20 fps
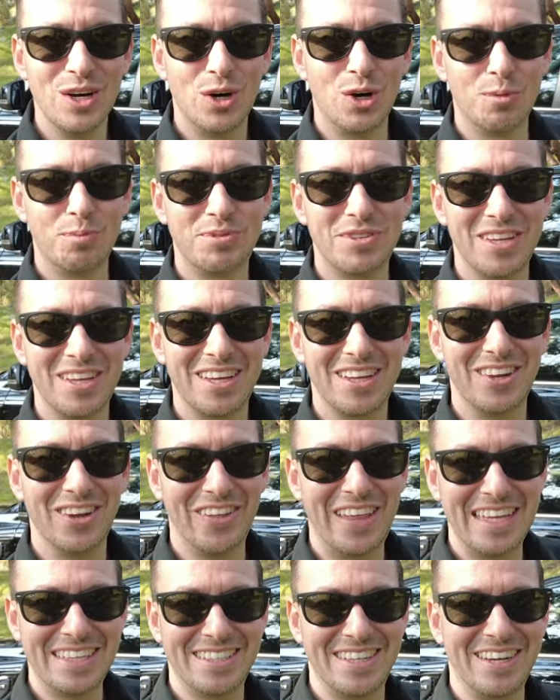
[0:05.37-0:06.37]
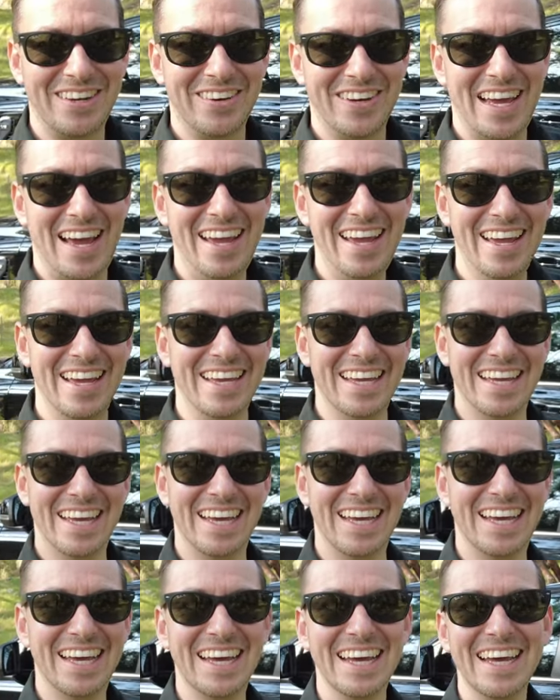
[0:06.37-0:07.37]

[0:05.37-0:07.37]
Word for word: Oops, not that secret, eh?